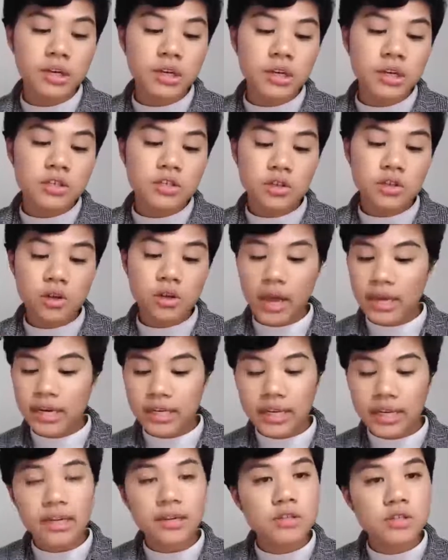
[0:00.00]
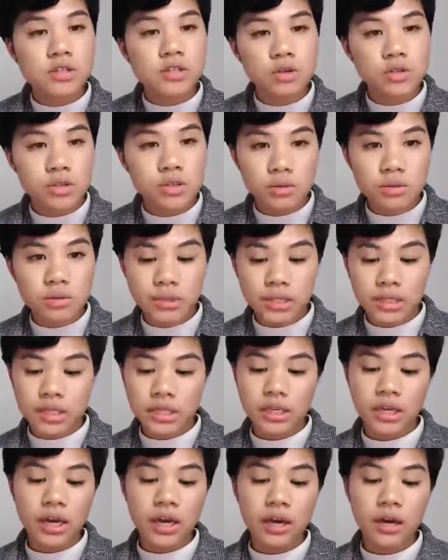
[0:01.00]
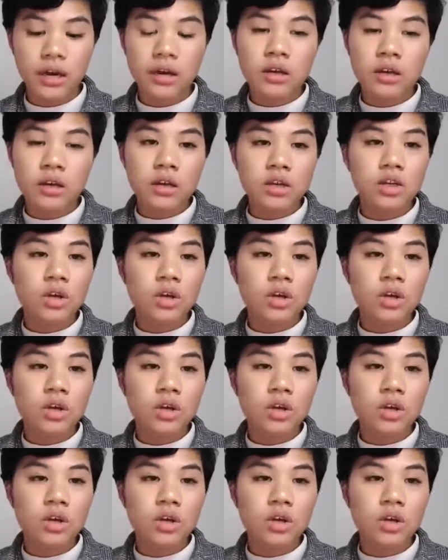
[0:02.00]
So any kind of social media,